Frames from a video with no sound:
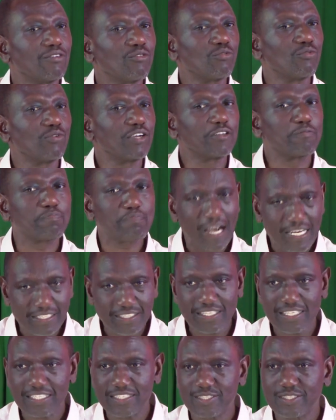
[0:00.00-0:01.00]
with
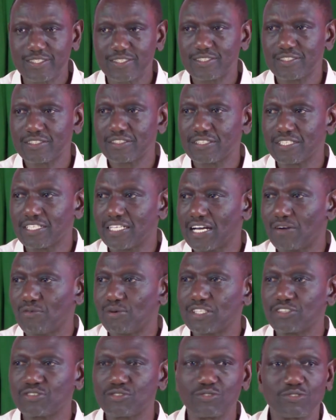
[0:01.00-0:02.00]
partners, and I
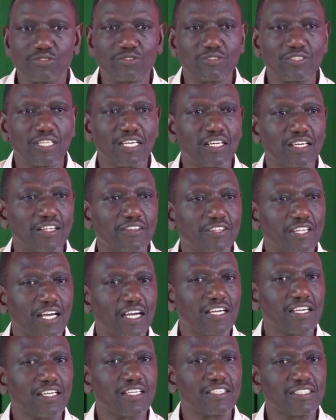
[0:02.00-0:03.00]
want to
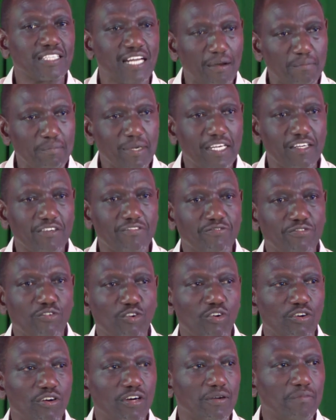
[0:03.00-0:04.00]
thank Damen
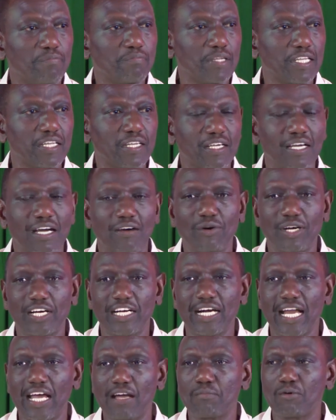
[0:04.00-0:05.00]
for being our
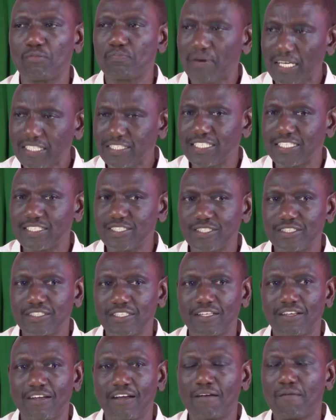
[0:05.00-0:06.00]
reliable partners,
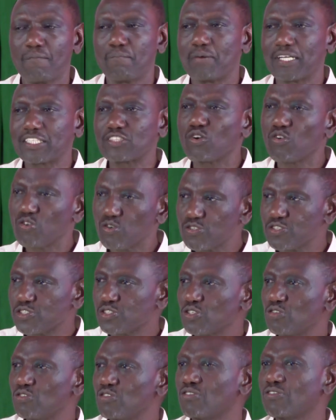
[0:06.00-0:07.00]
but
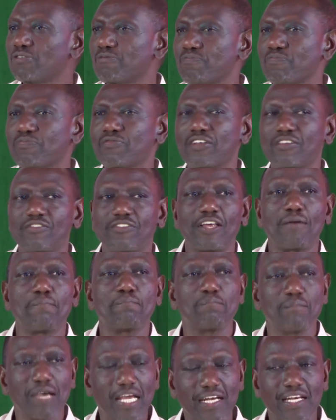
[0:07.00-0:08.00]
also the
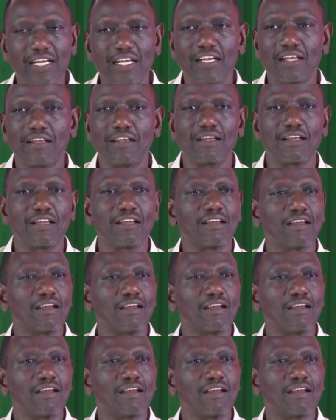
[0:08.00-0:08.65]
many